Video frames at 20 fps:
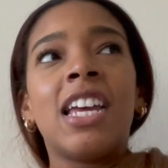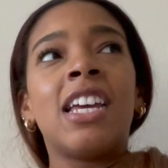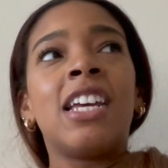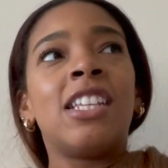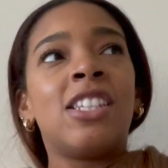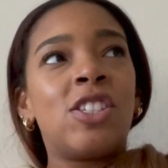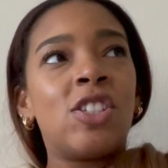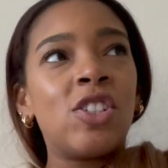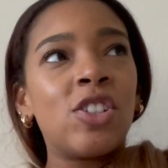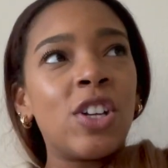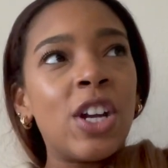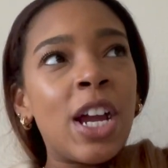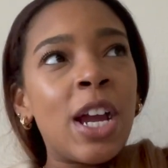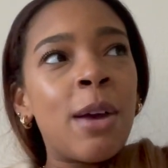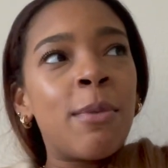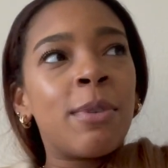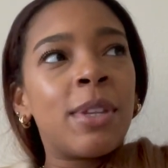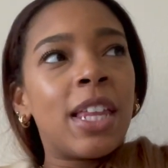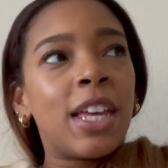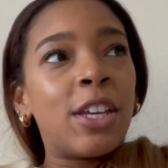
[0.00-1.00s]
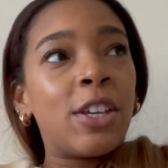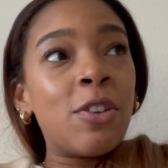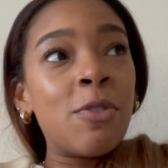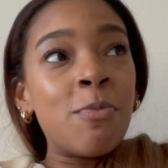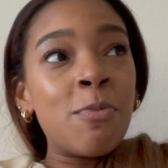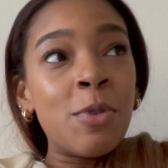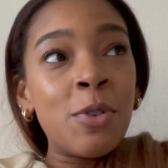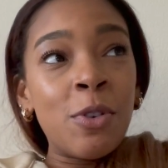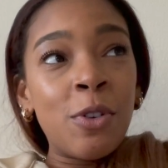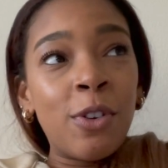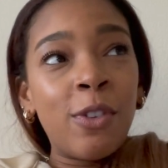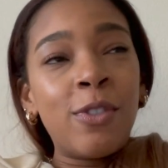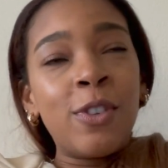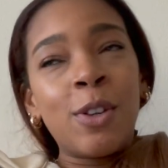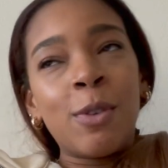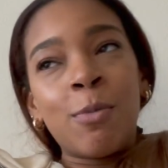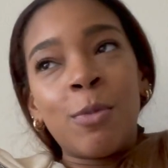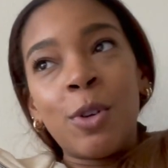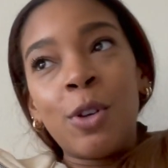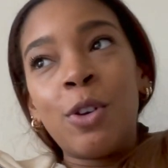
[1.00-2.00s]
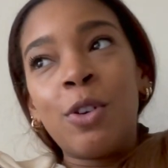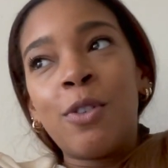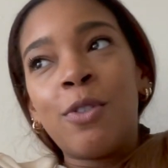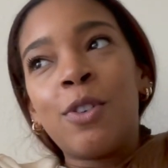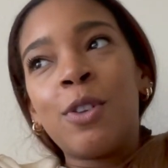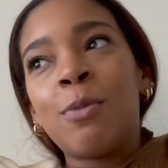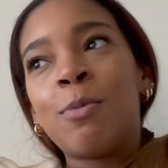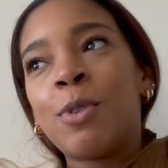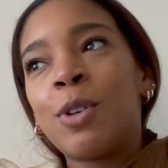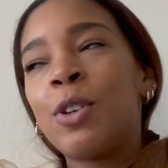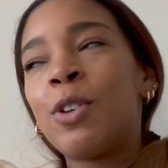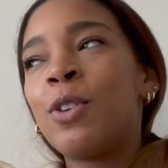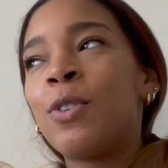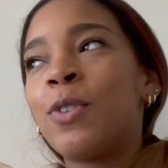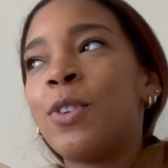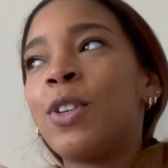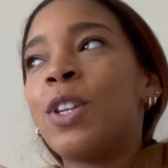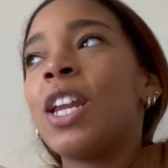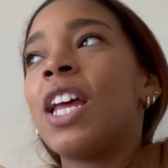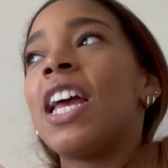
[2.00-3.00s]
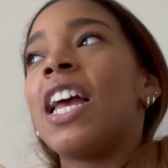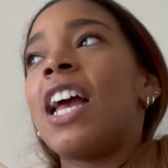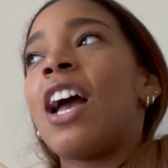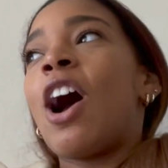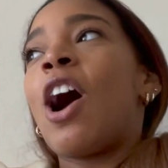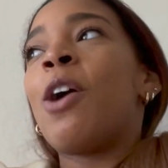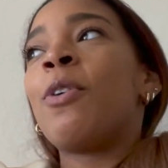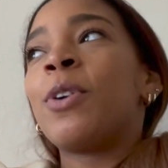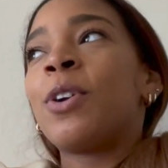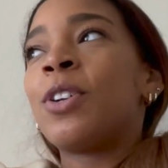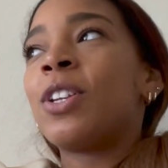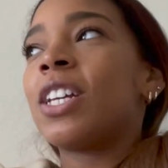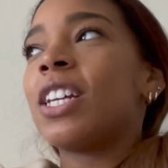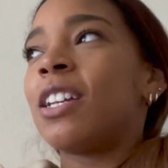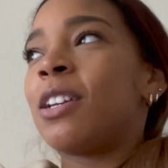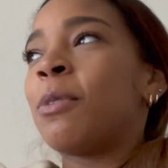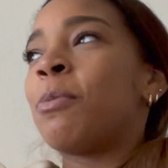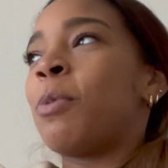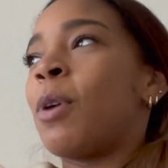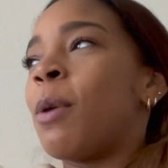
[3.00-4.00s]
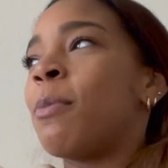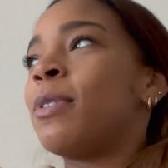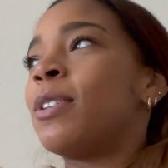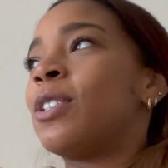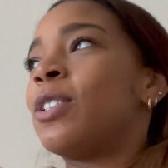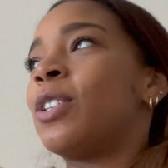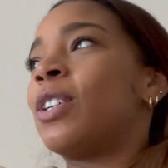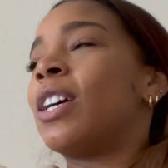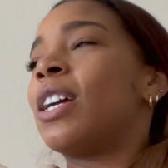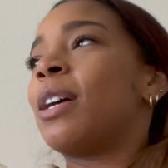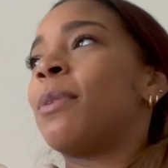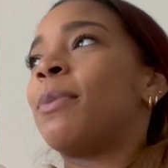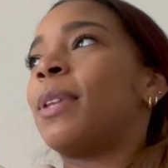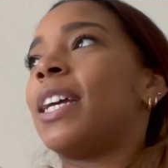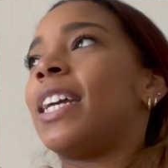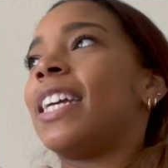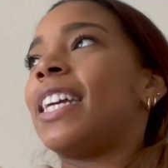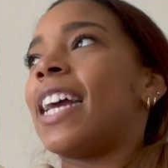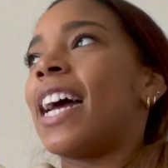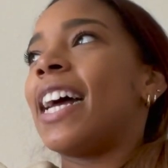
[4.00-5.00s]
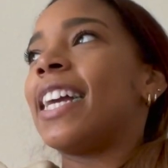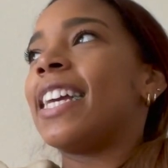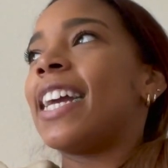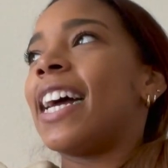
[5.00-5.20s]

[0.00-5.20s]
Instagram and like, you moved, are we going to get an apartment tour? And I'm like, yeah.